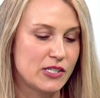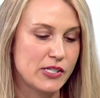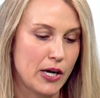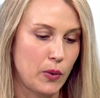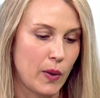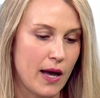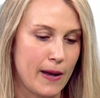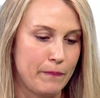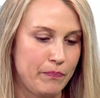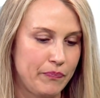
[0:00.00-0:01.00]
So
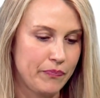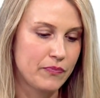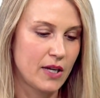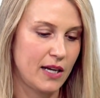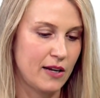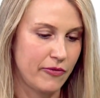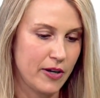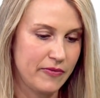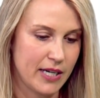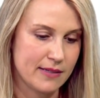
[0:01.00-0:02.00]
um, in
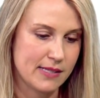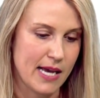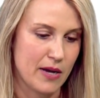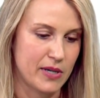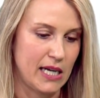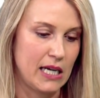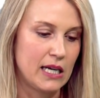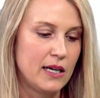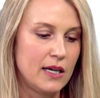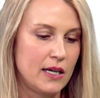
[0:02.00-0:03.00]
Fairfax County,
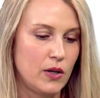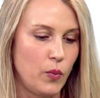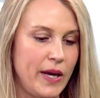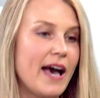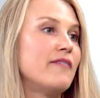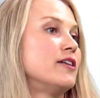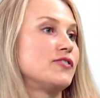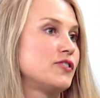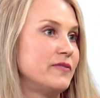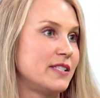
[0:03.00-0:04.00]
we have our
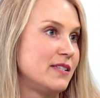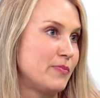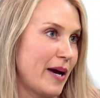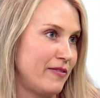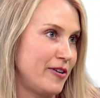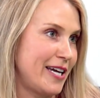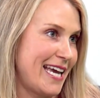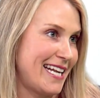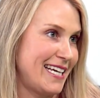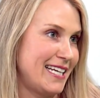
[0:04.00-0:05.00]
services bifurcated.